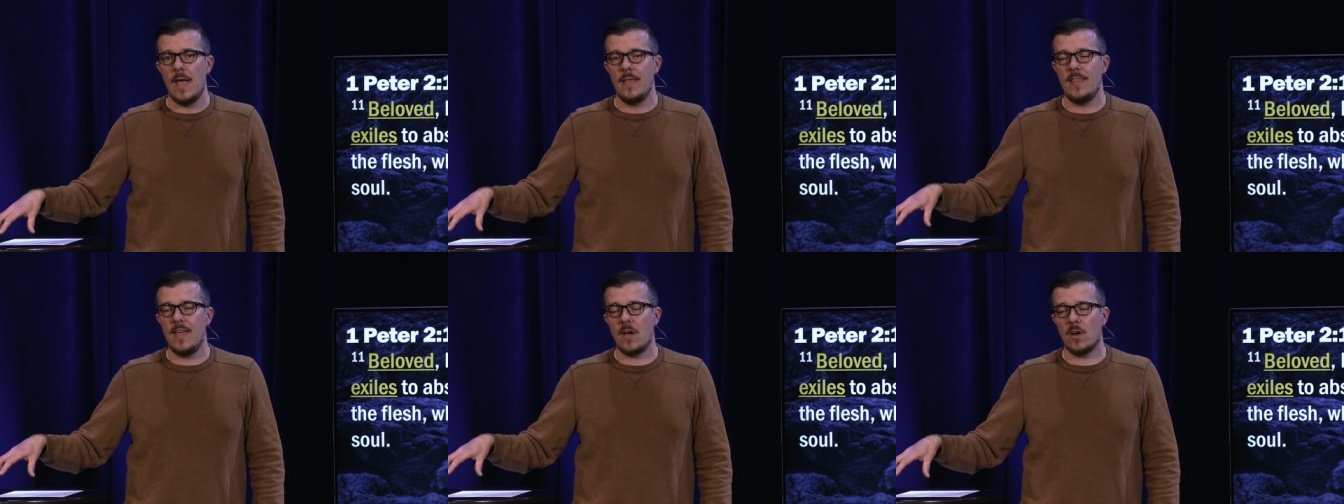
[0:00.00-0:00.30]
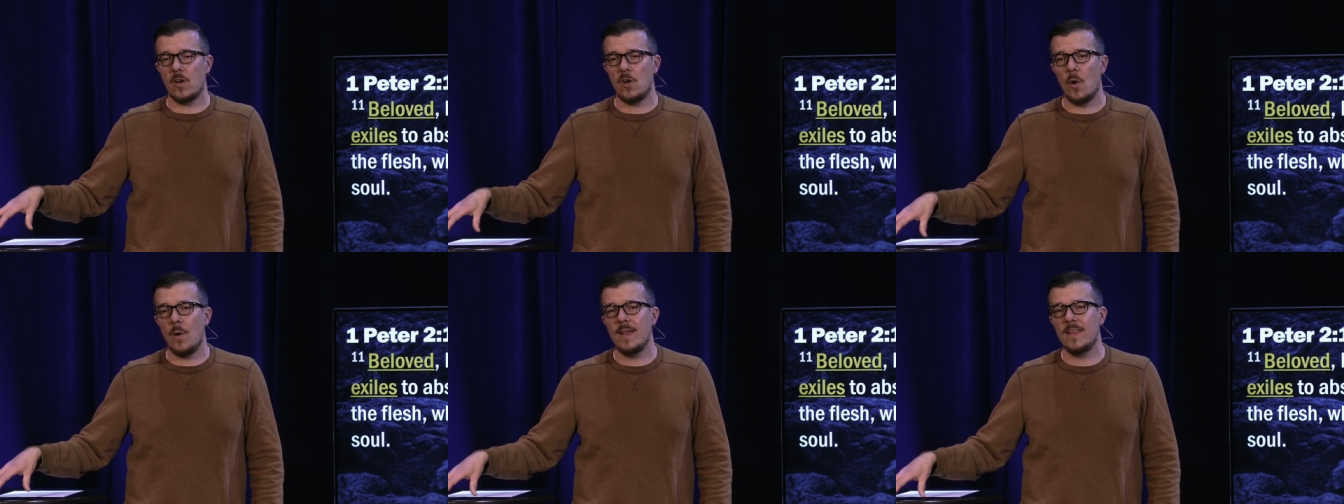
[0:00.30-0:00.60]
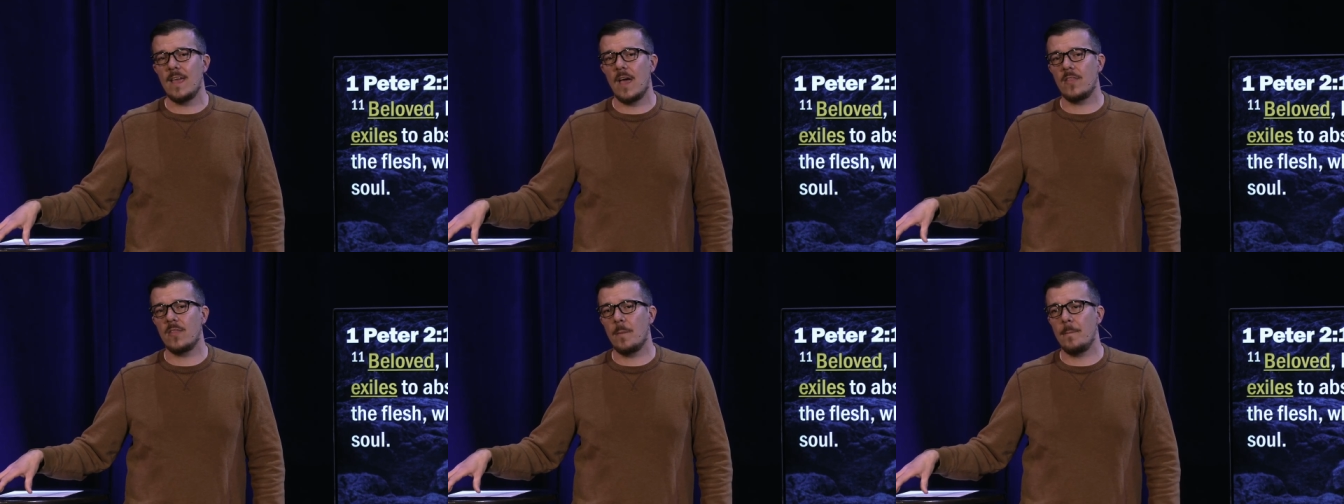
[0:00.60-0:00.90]
They are
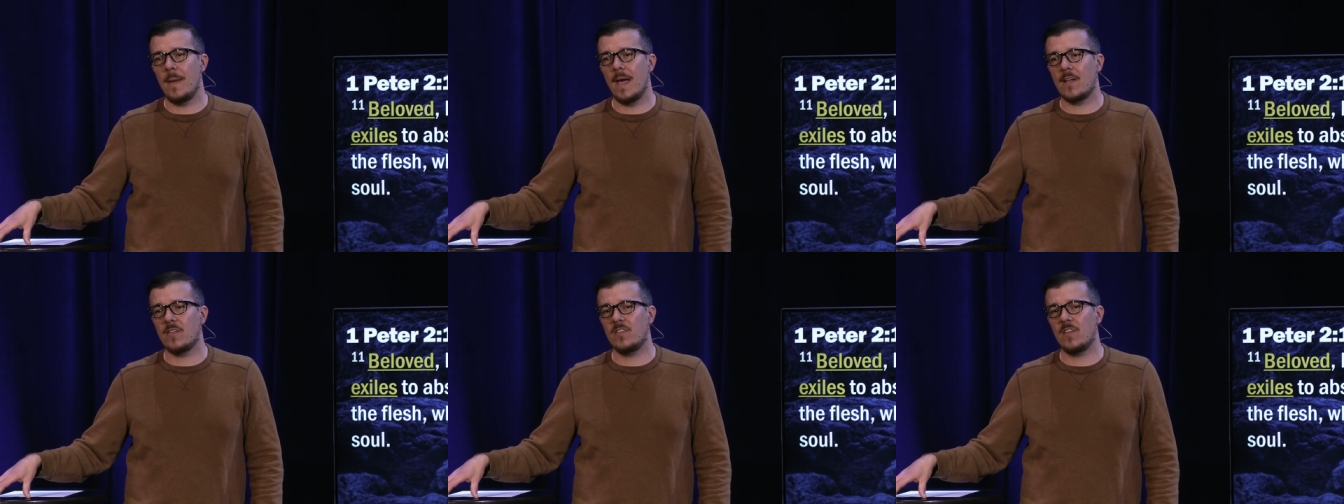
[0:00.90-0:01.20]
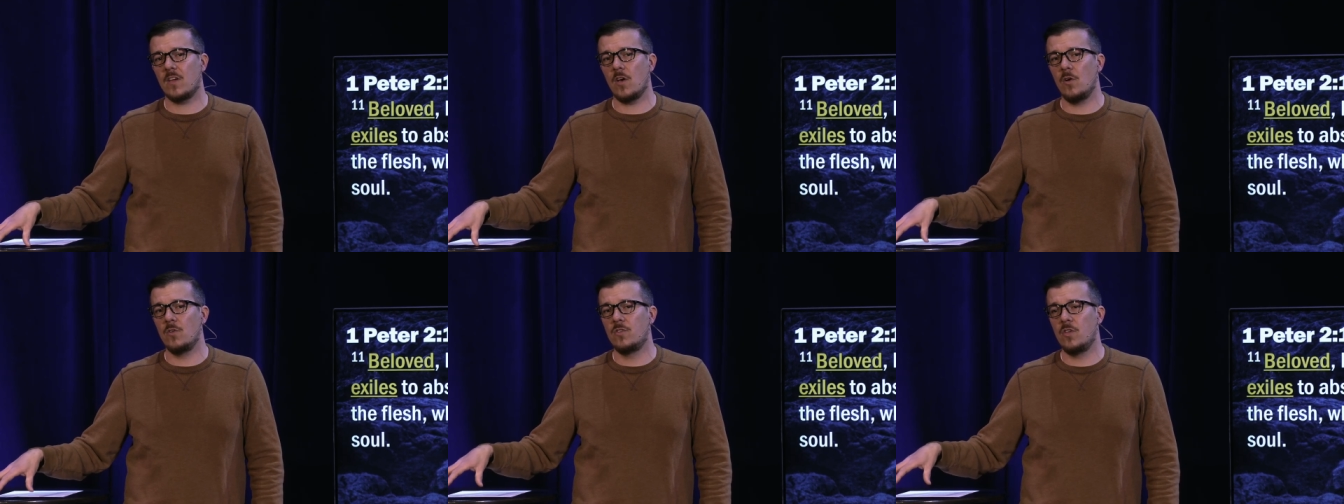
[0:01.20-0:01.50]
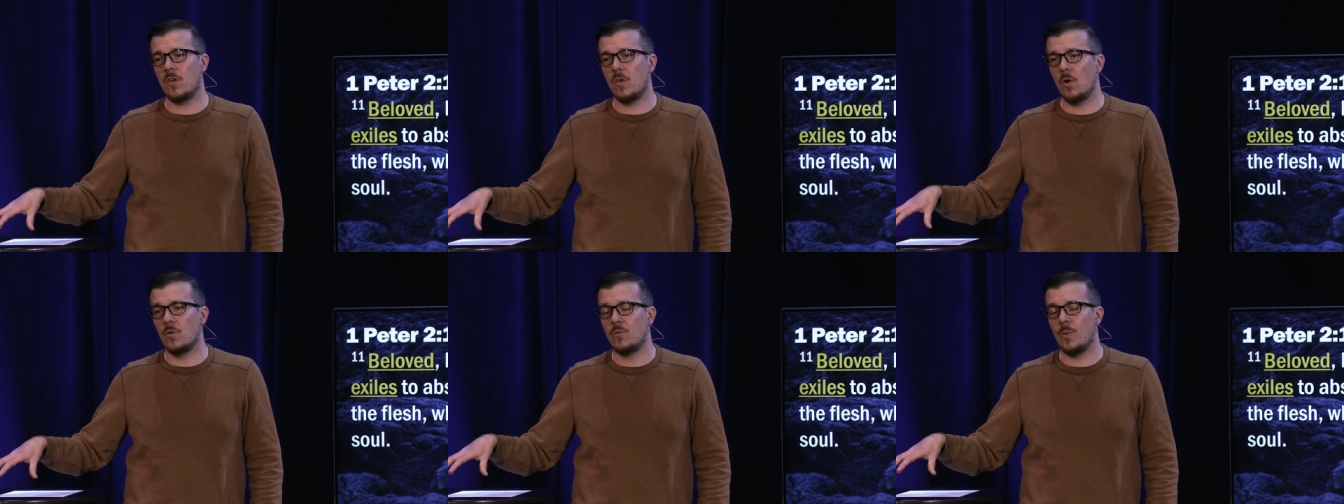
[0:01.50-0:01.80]
going down to Mexico
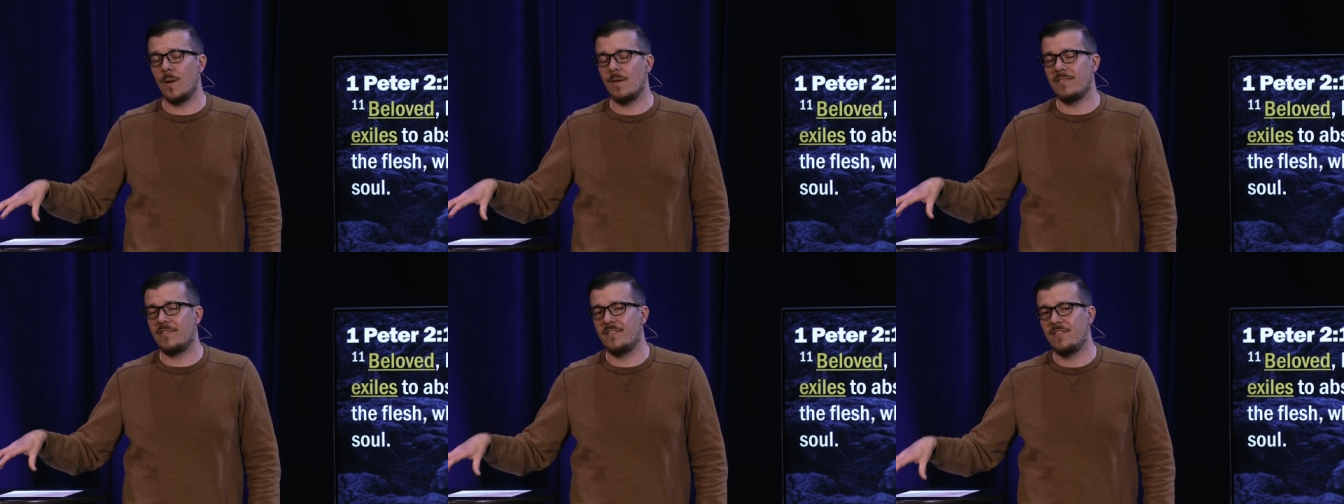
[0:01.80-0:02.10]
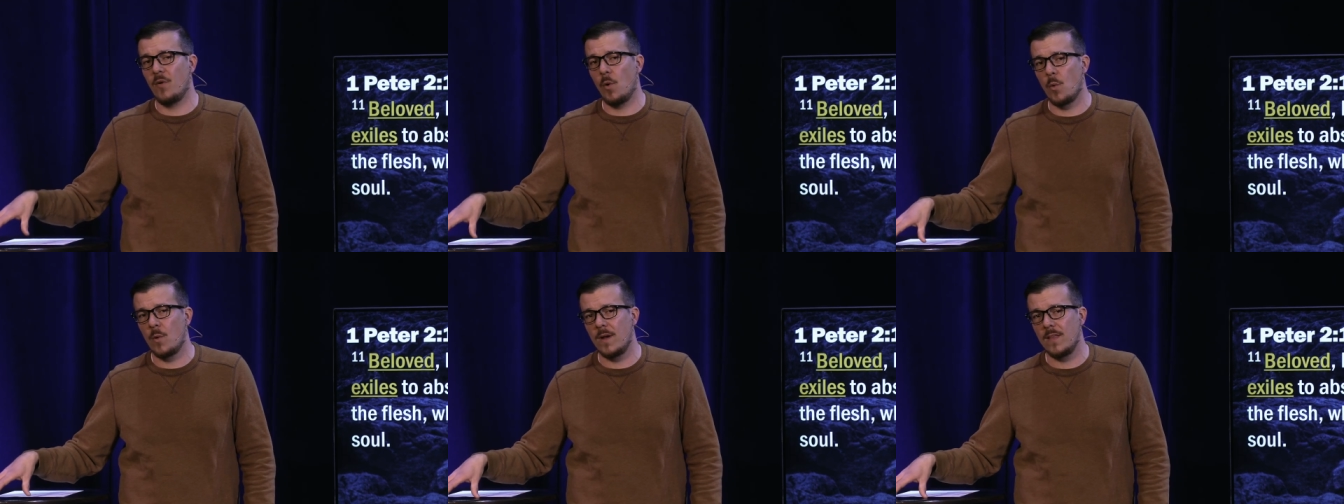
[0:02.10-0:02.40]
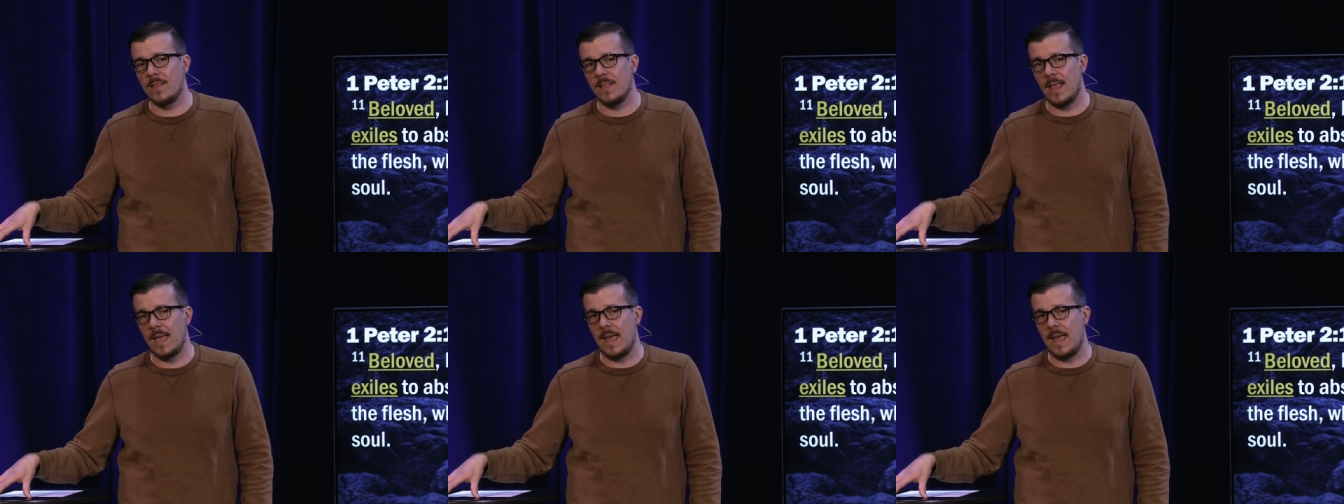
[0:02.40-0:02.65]
to go to a foreign